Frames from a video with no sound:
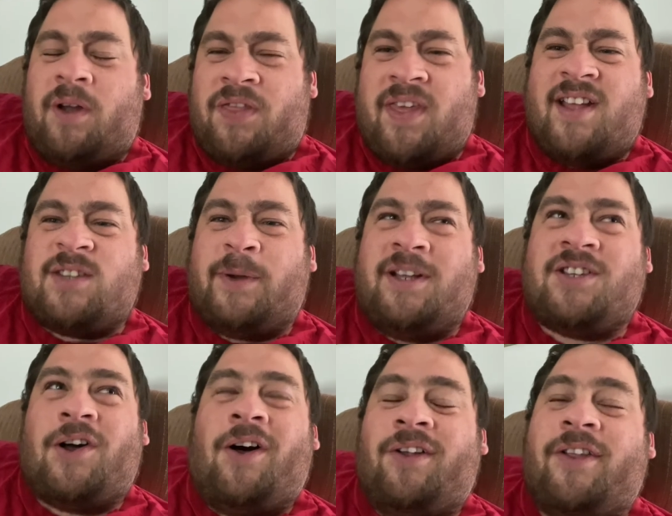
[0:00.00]
I think that's what it's
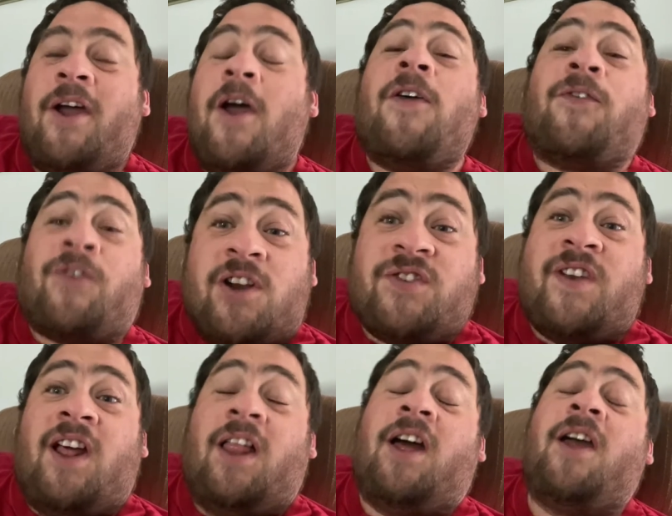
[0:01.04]
called. The French
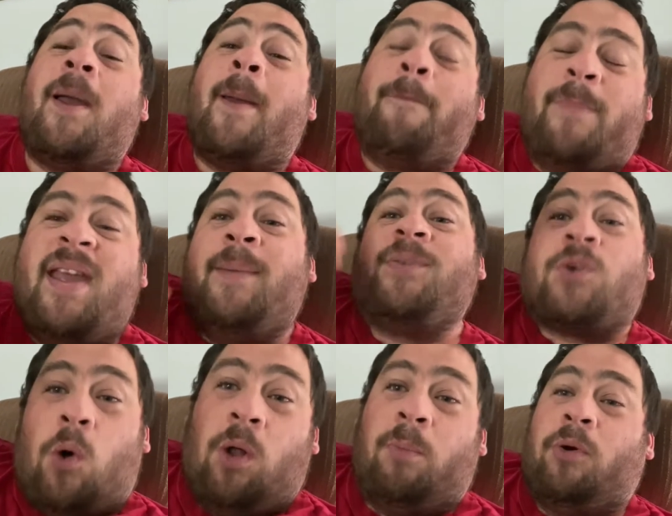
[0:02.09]
Vanilla Biebs
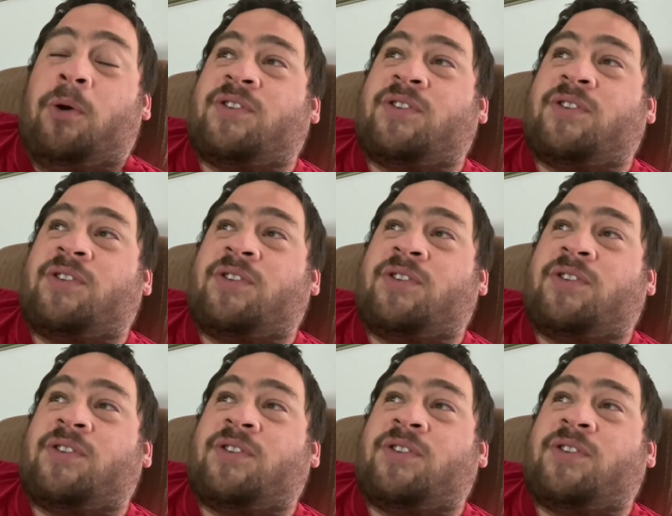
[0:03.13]
Cold Brew.